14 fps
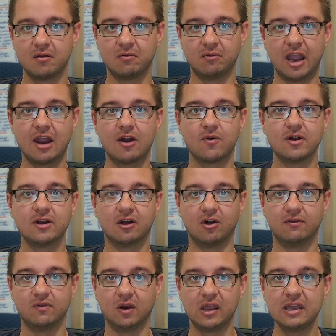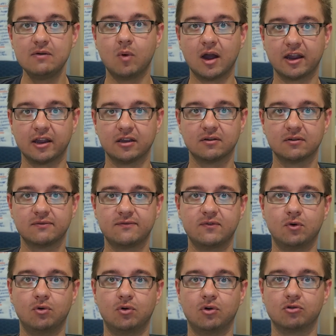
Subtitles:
area of leeway for